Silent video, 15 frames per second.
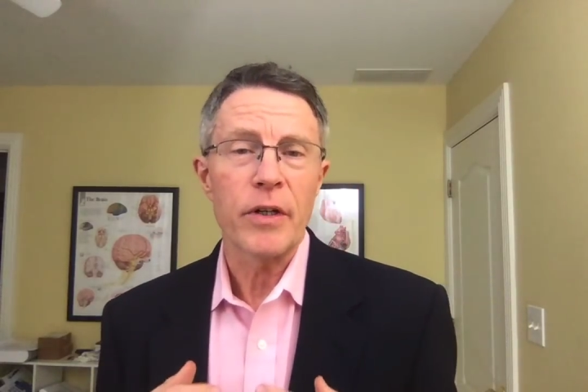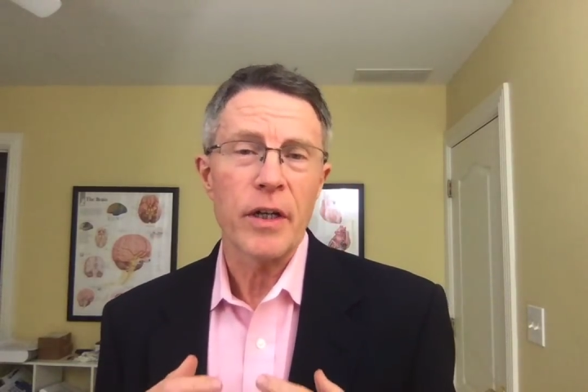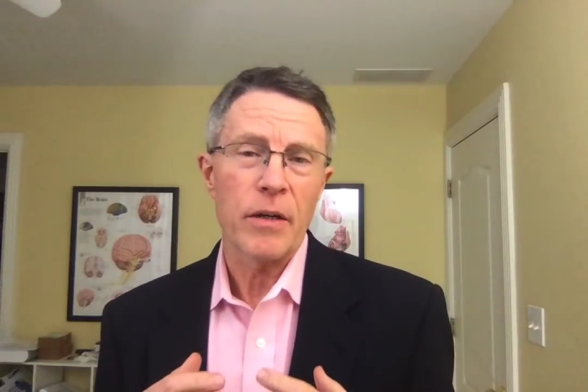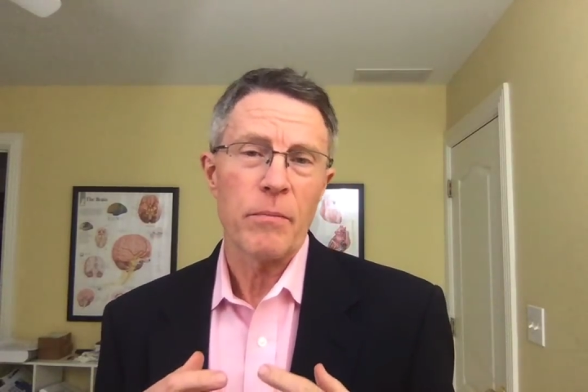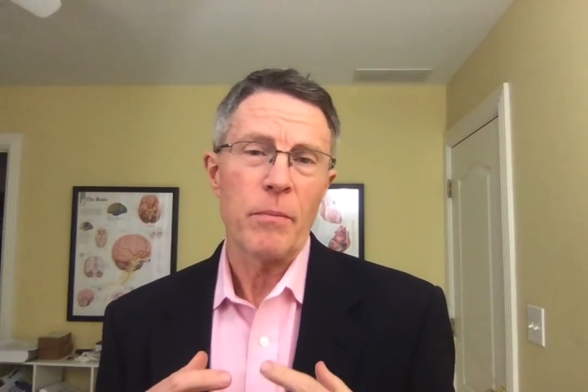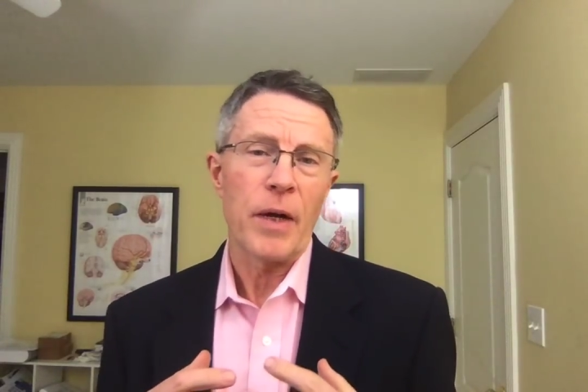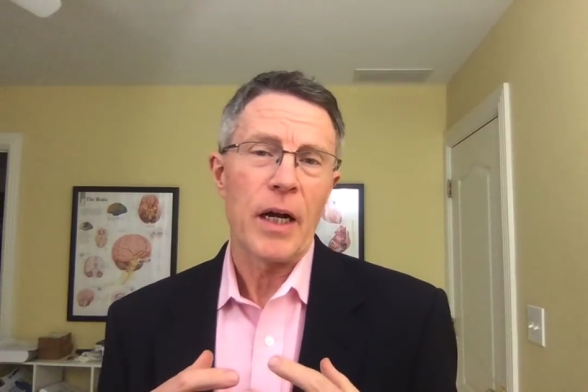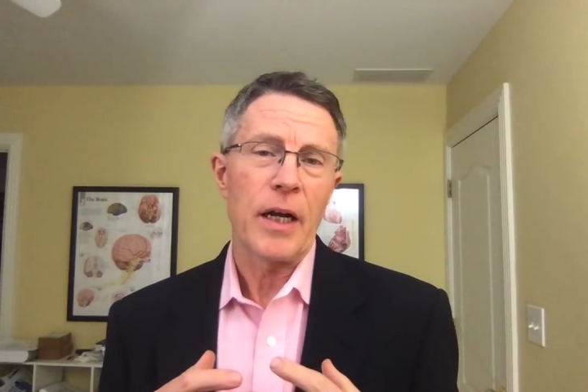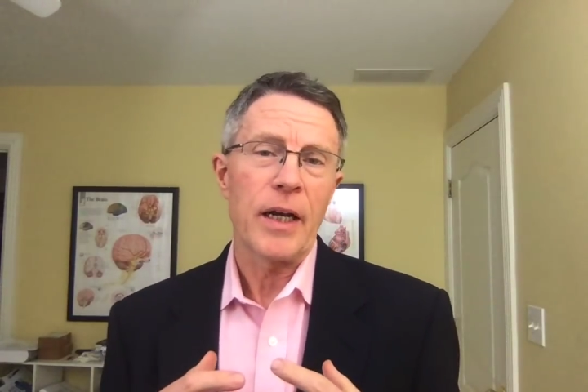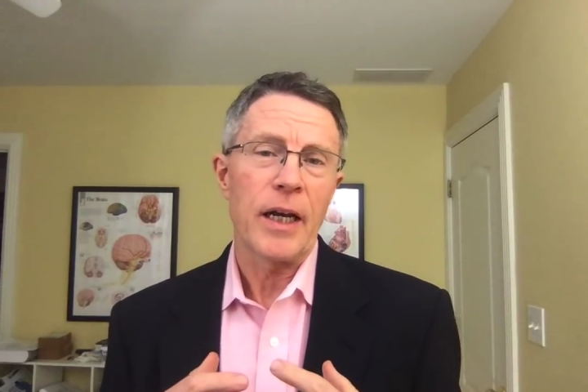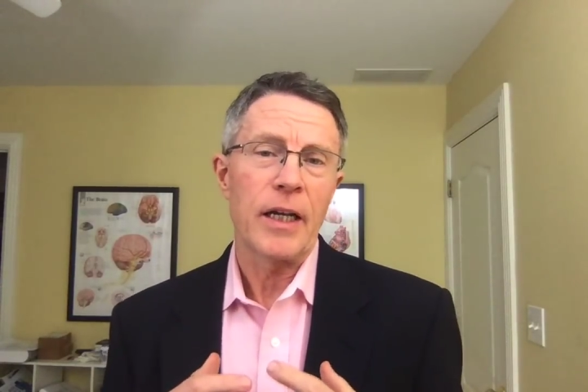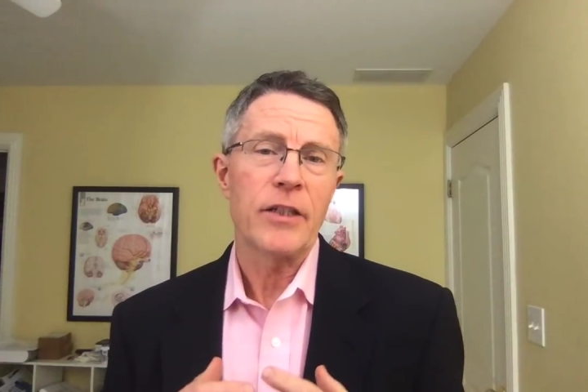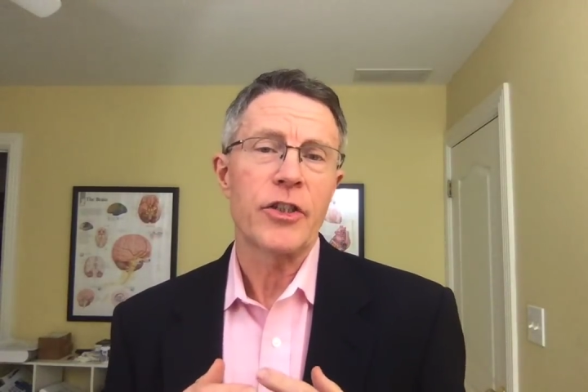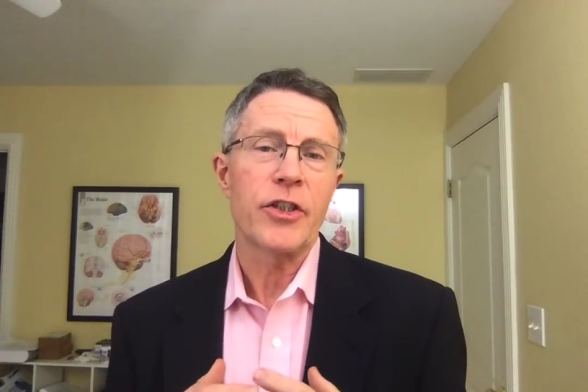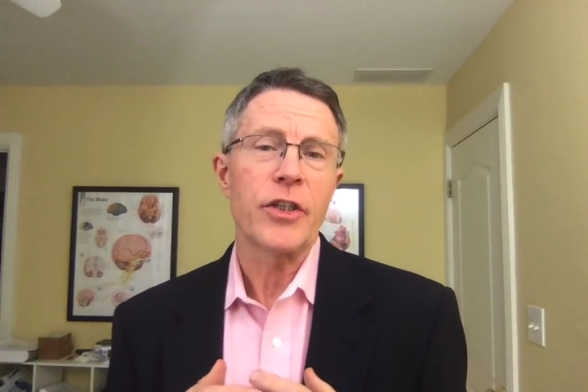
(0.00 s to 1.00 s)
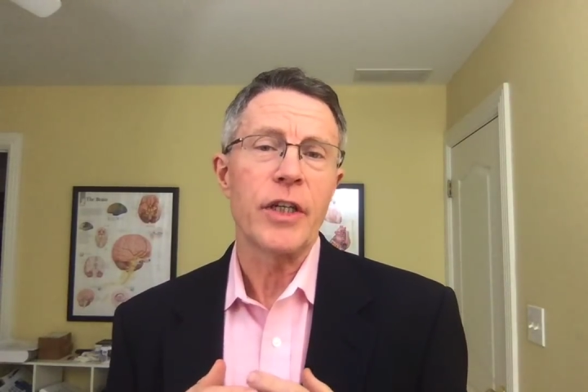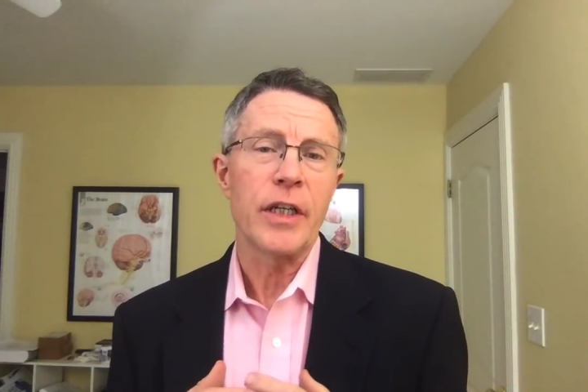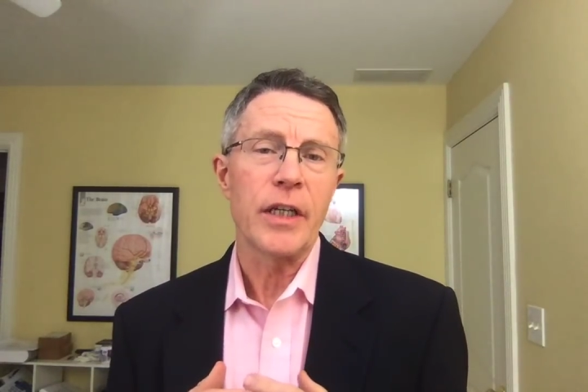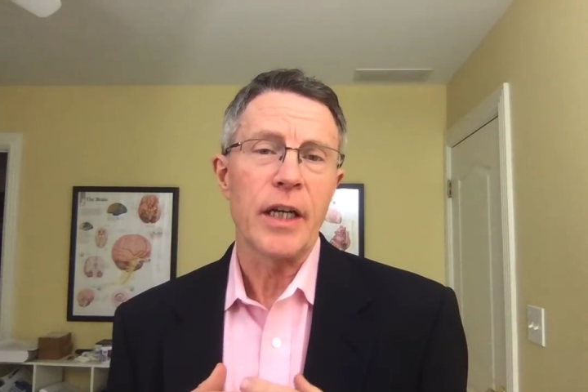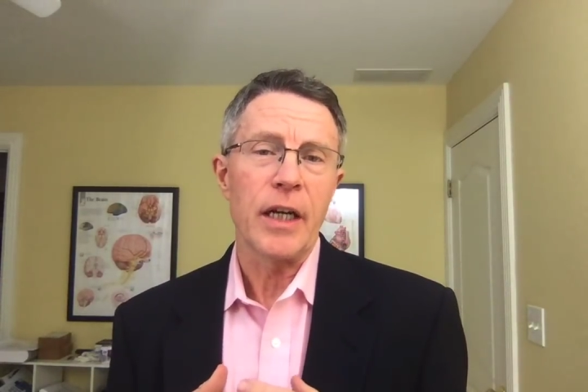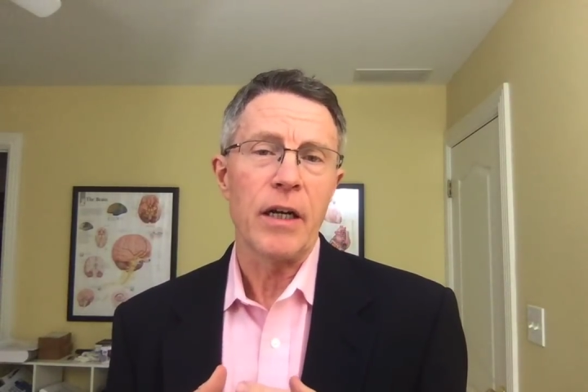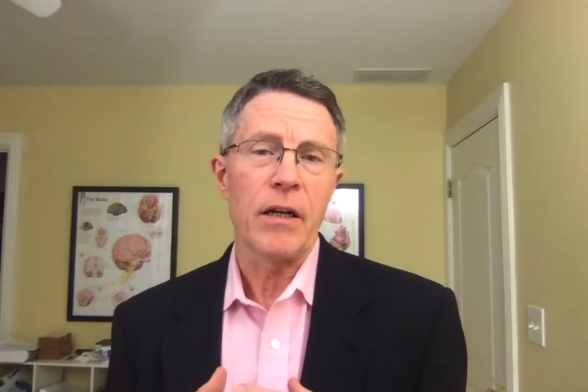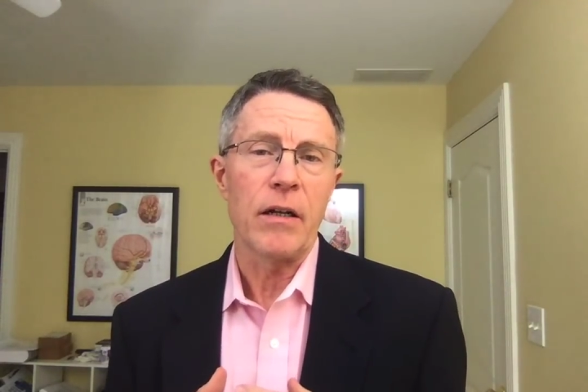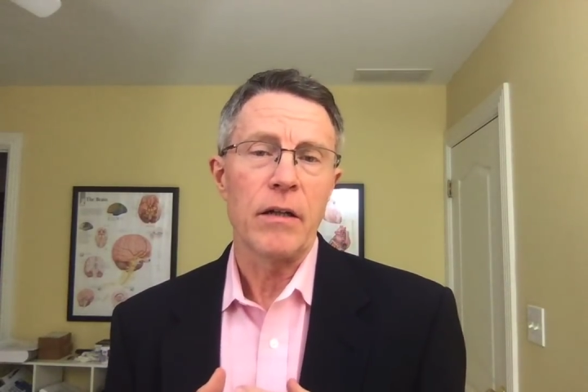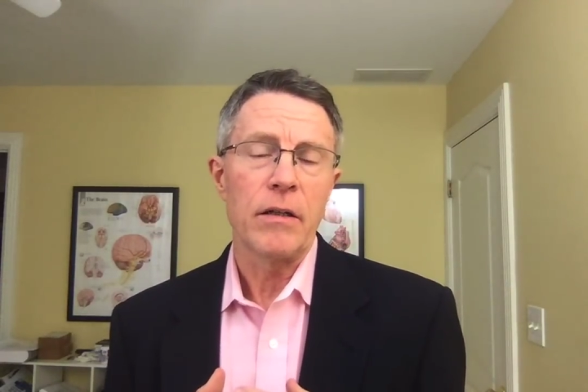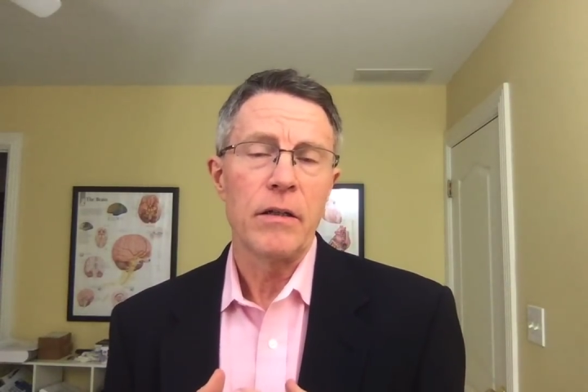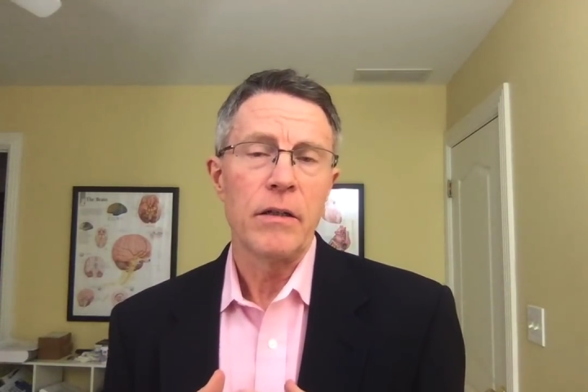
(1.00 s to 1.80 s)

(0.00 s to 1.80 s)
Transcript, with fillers: up by HDL